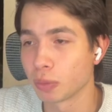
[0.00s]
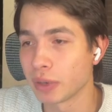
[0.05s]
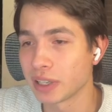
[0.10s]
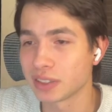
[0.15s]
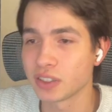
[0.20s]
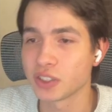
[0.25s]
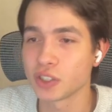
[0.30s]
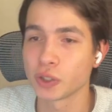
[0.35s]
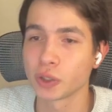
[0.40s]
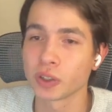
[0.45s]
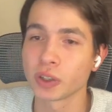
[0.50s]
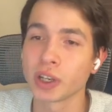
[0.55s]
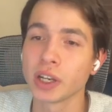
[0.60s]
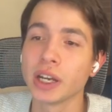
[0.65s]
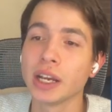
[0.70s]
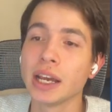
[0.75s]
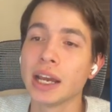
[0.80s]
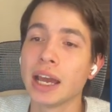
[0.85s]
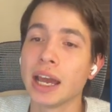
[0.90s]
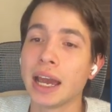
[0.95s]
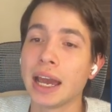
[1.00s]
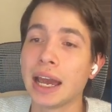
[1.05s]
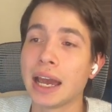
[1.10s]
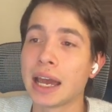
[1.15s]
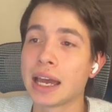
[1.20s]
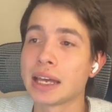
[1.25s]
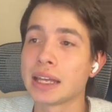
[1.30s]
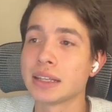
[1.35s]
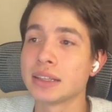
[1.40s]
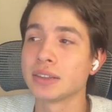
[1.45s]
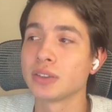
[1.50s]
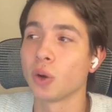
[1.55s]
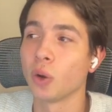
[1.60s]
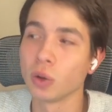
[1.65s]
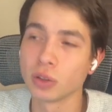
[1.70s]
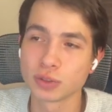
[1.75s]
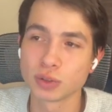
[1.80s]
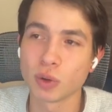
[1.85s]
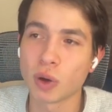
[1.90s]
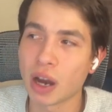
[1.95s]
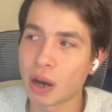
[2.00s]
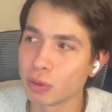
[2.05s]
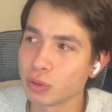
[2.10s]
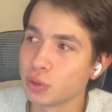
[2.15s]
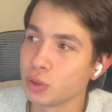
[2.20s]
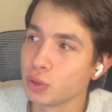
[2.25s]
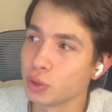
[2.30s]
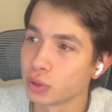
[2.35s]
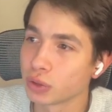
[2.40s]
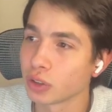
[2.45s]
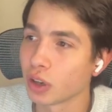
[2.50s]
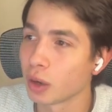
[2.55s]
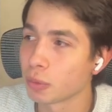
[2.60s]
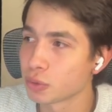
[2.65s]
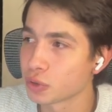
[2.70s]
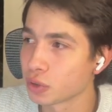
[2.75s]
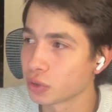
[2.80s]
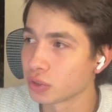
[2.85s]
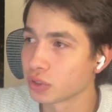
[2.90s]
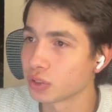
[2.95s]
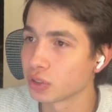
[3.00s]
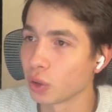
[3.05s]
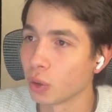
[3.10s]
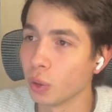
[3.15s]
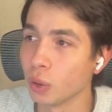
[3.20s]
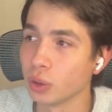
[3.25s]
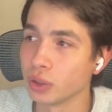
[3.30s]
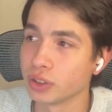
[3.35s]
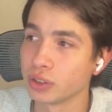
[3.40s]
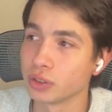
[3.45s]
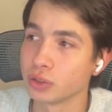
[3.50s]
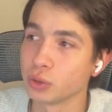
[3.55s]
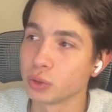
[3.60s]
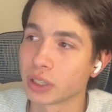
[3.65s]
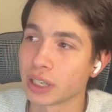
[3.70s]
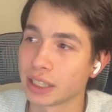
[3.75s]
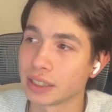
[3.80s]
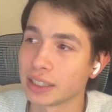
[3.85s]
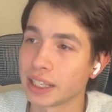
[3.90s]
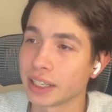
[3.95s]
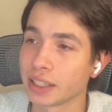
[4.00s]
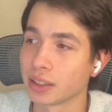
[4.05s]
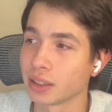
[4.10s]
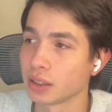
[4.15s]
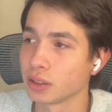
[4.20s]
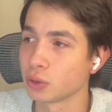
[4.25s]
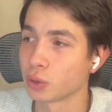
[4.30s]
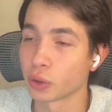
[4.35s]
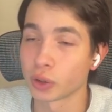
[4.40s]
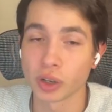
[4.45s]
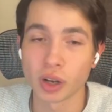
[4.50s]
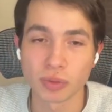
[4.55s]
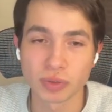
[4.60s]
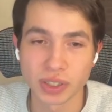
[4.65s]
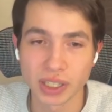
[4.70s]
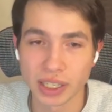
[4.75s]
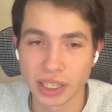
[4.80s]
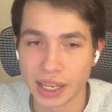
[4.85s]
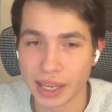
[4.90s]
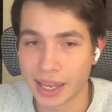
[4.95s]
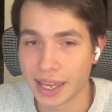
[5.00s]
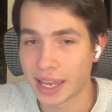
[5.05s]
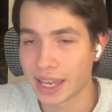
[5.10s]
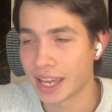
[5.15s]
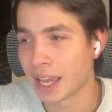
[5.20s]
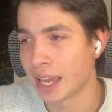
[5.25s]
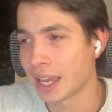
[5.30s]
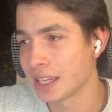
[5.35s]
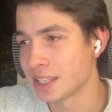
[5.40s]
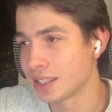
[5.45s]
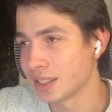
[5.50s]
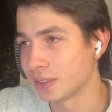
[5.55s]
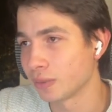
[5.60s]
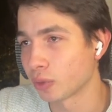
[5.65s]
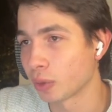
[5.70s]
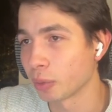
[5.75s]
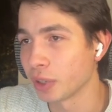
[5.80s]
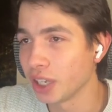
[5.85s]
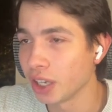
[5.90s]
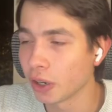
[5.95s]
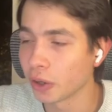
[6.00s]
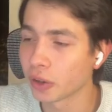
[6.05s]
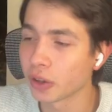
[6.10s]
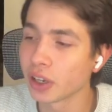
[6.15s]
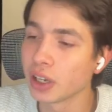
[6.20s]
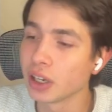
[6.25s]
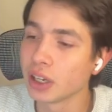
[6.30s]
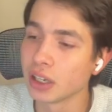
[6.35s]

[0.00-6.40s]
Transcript: Messenger, and also how to use options so you can like turn off the AI agent from here.